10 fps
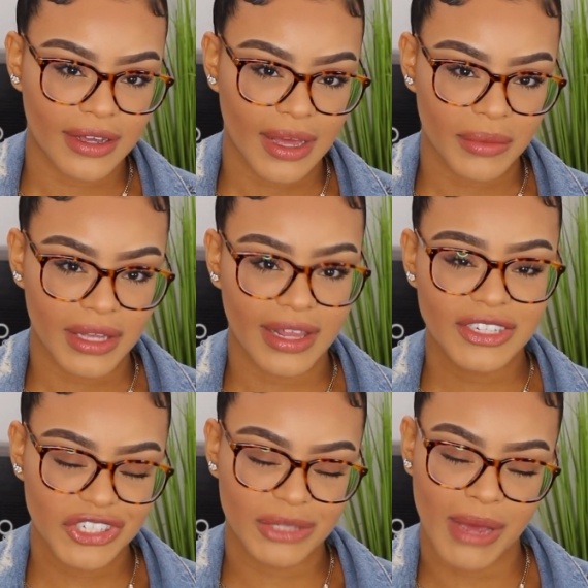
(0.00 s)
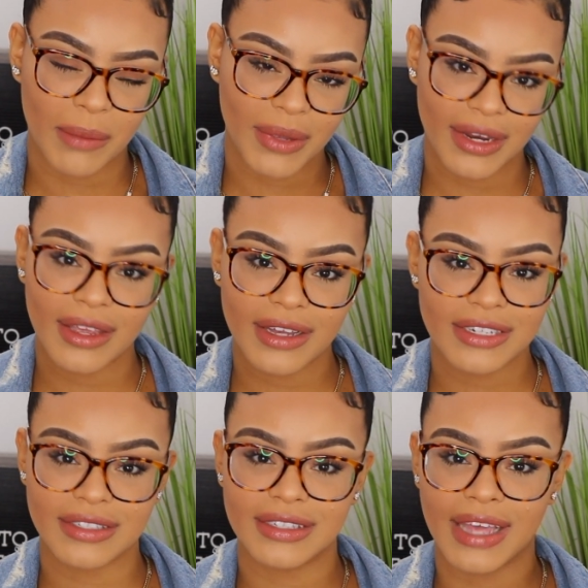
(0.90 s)
I mean, that's just my opinion,
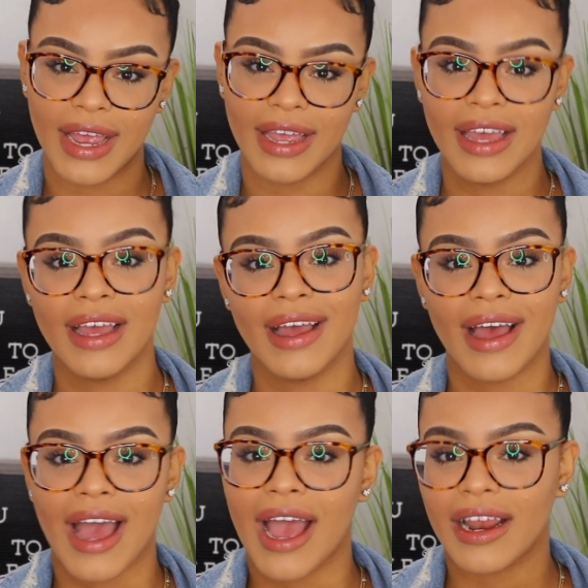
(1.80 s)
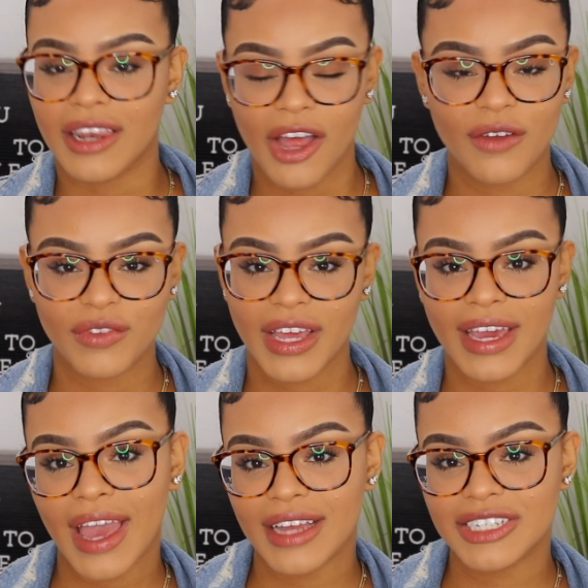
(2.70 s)
just because I love
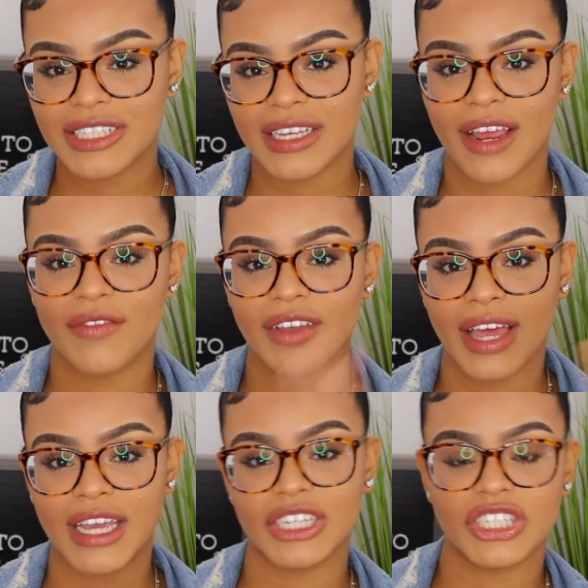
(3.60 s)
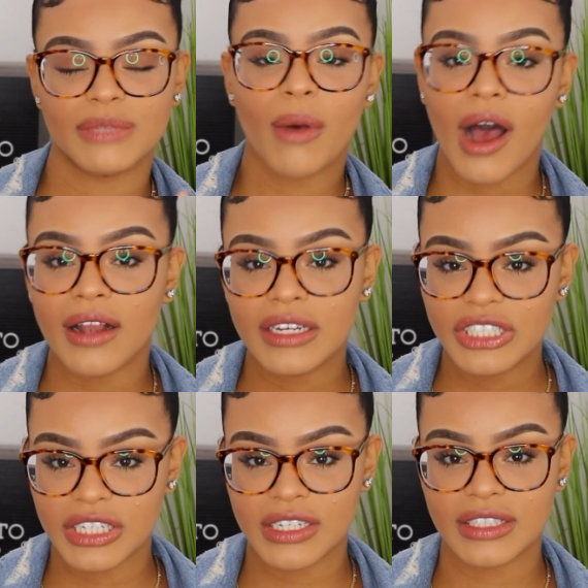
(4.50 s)
laying edges, and I feel like it just
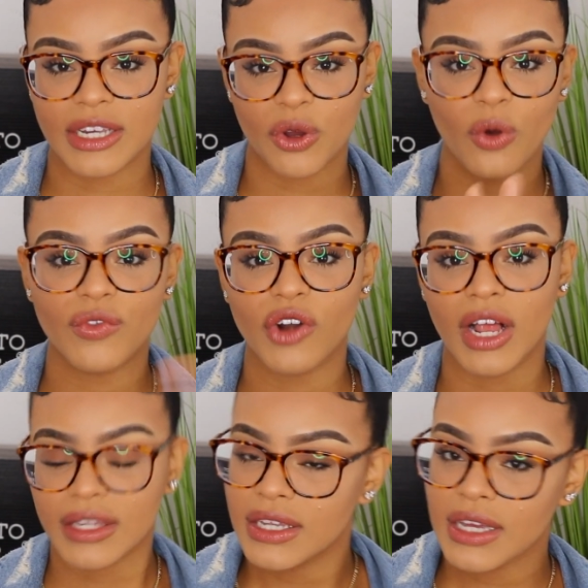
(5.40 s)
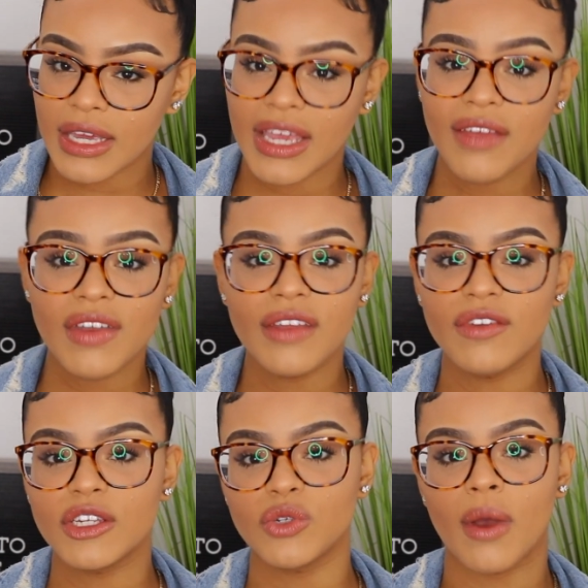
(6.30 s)
polishes an overall look. Even if
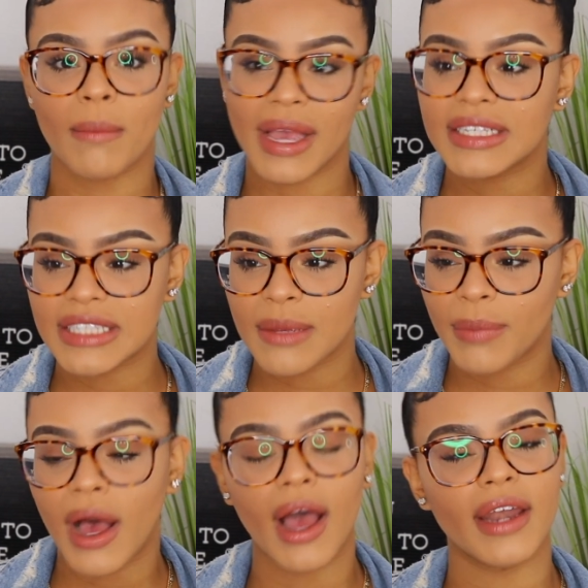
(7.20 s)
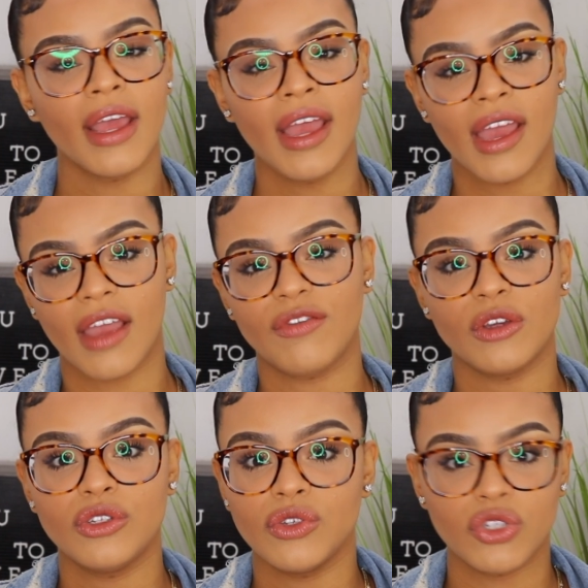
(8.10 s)
you do a messy bun, if
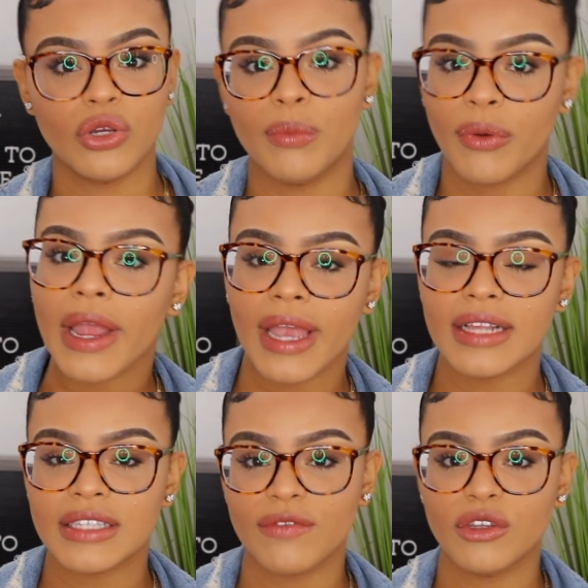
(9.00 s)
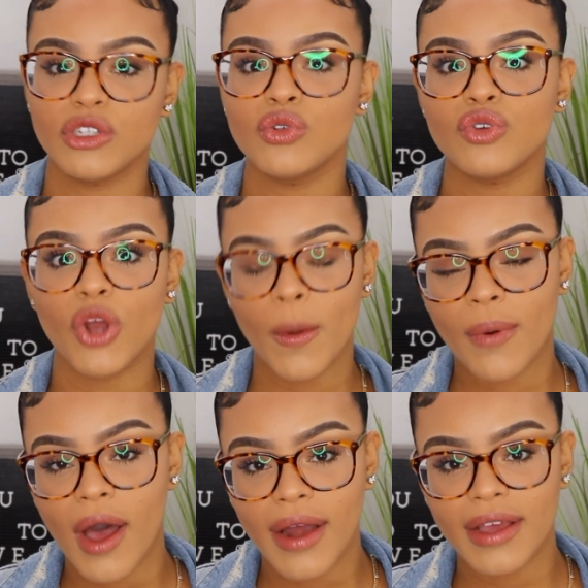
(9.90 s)
you do two braids, if you do no
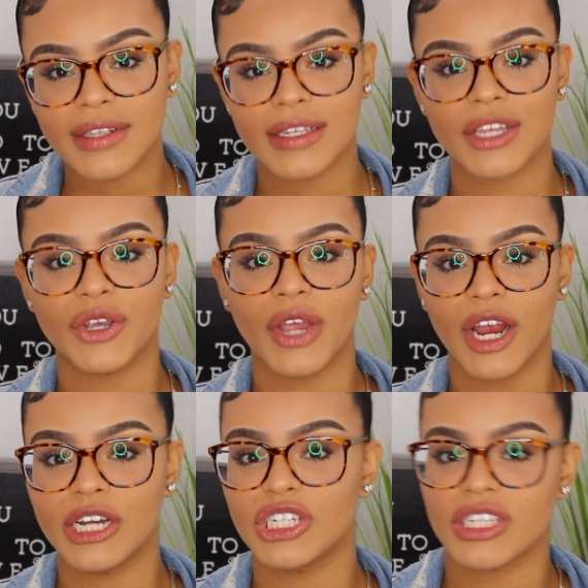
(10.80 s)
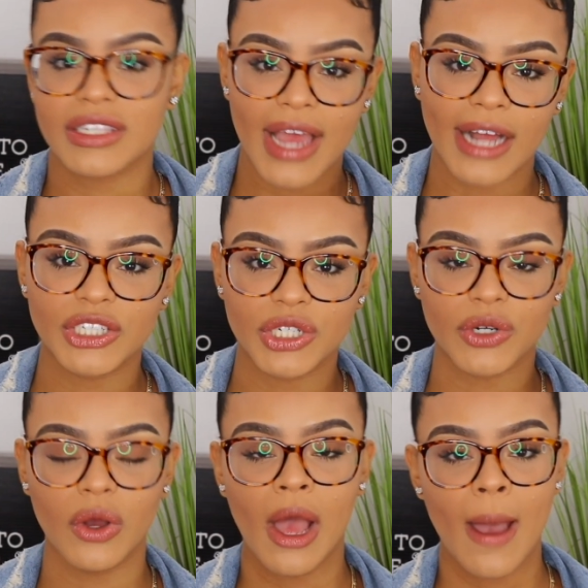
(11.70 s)
products and your hair is just
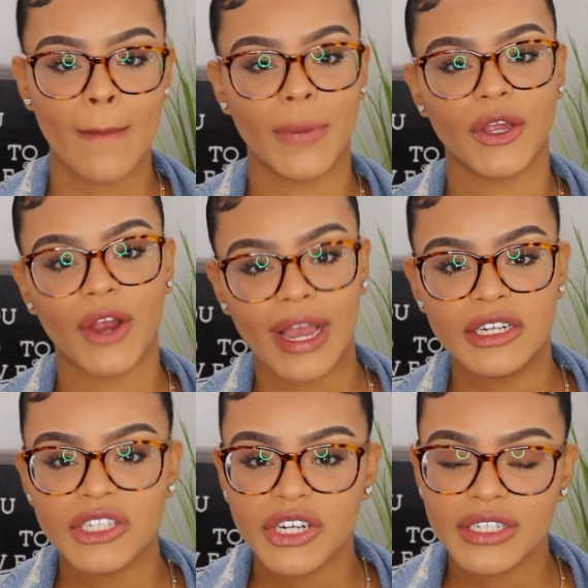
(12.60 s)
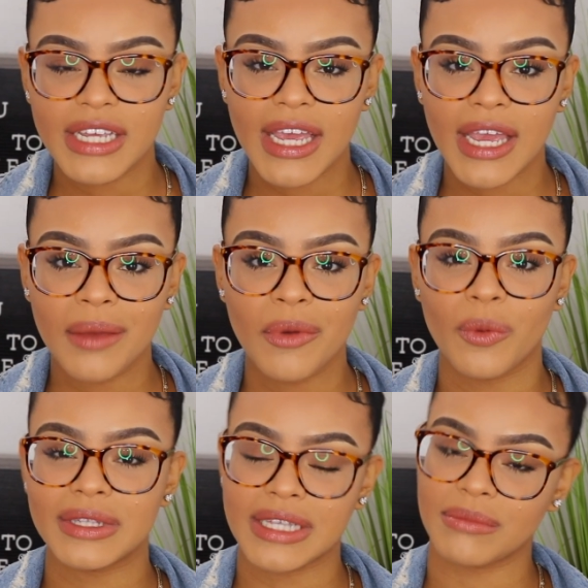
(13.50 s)
natural, but your edges are tame
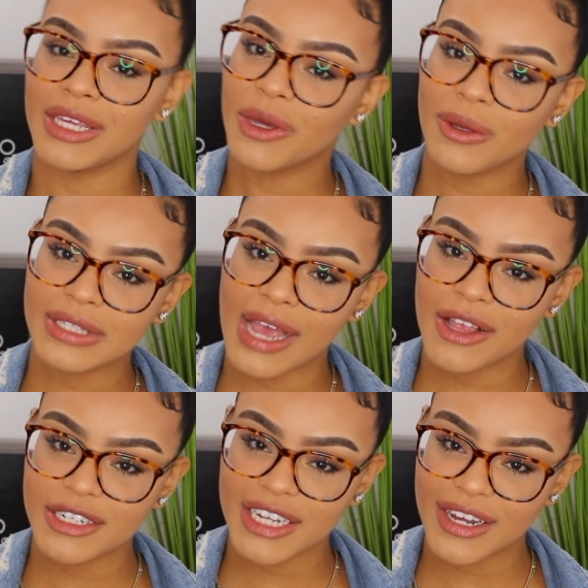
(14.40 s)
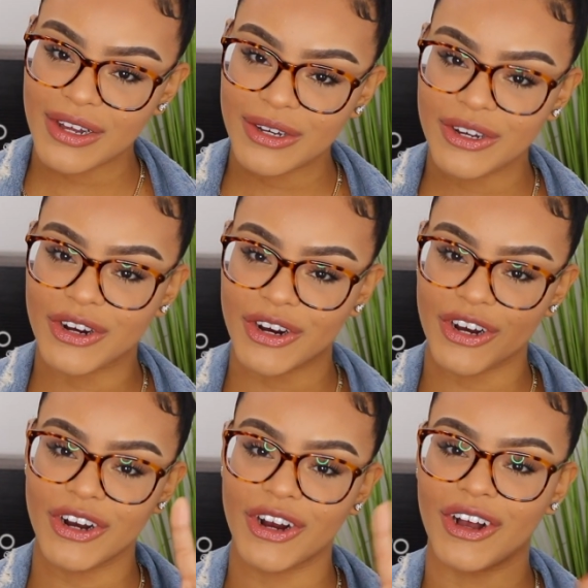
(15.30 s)
with some Eco Styler Gel,
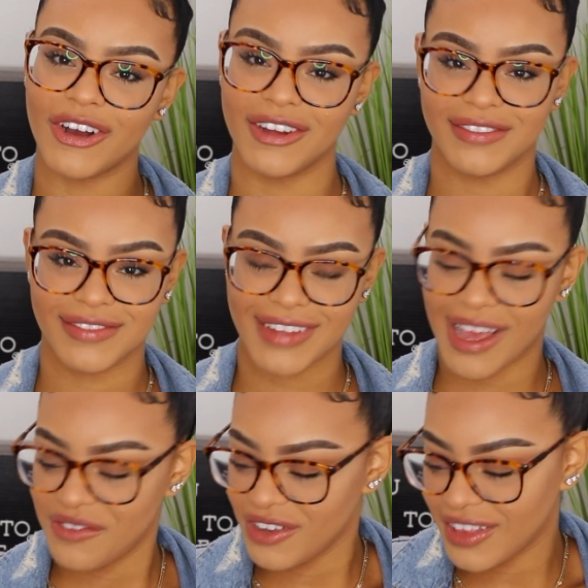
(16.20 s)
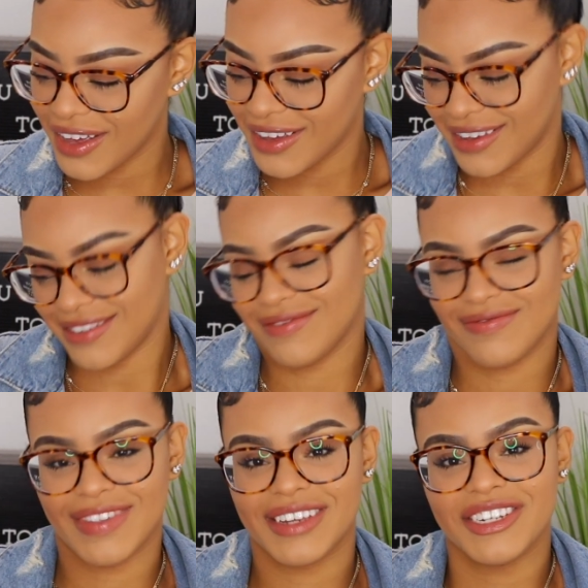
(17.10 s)
girl, I feel like
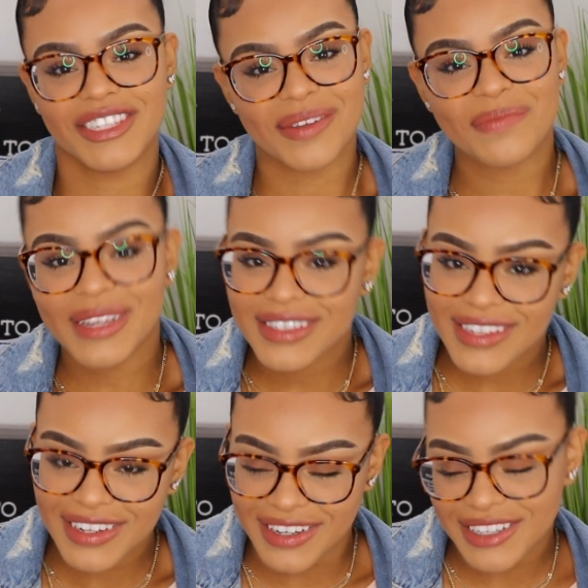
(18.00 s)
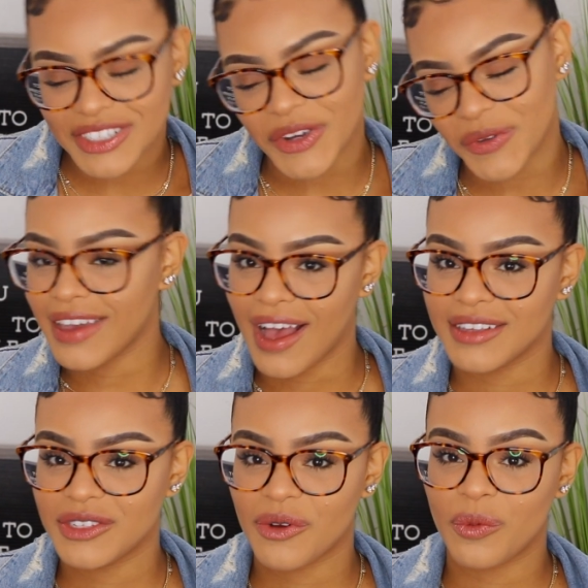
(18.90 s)
it just completes the look. So yeah,
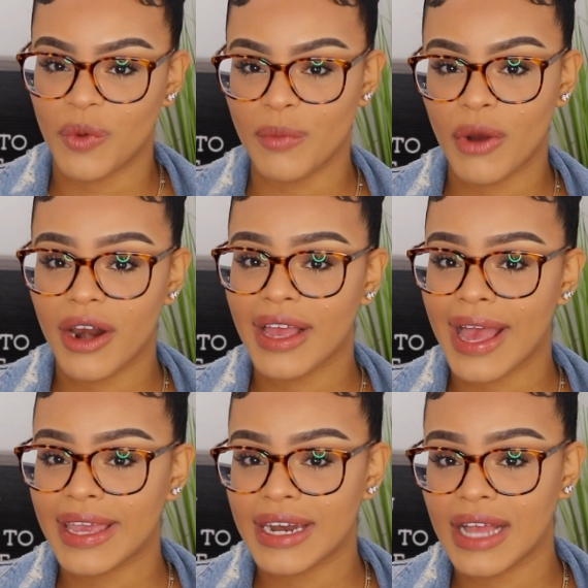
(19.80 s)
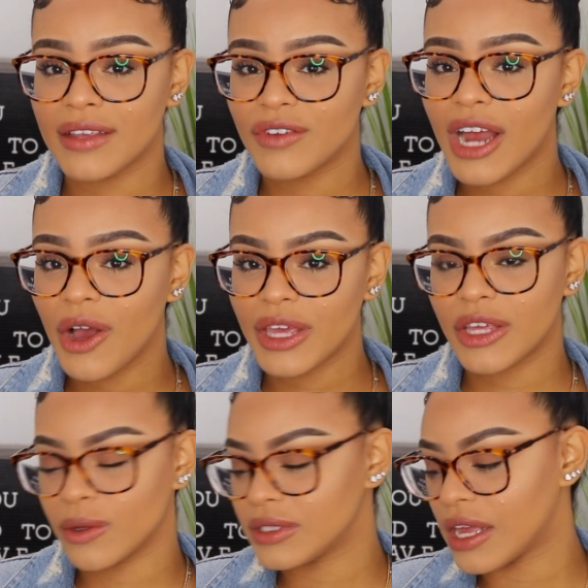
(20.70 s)
so one product I cannot live without,
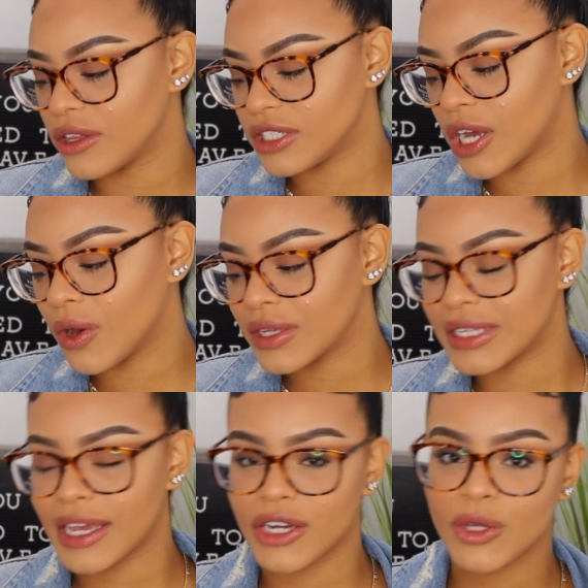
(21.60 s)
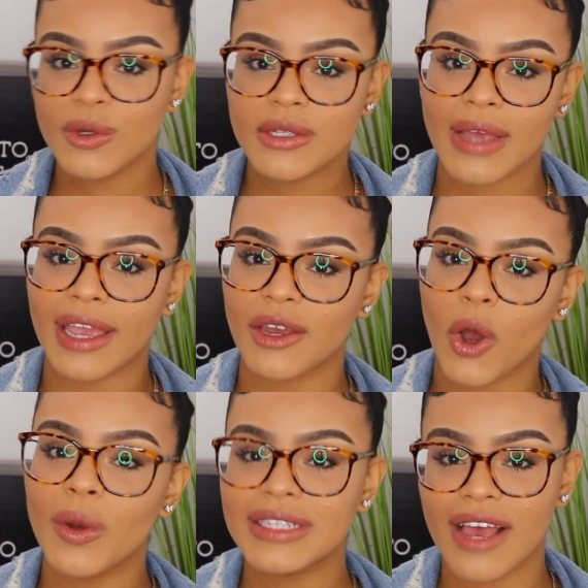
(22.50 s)
Eco Styler Gel, because I can
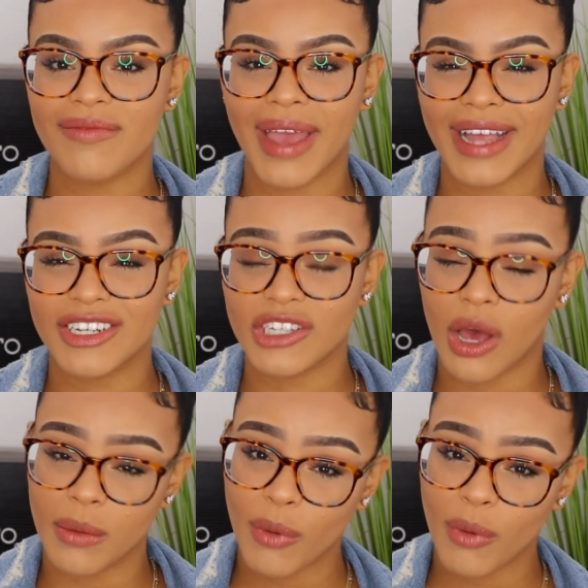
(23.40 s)
always have my edges on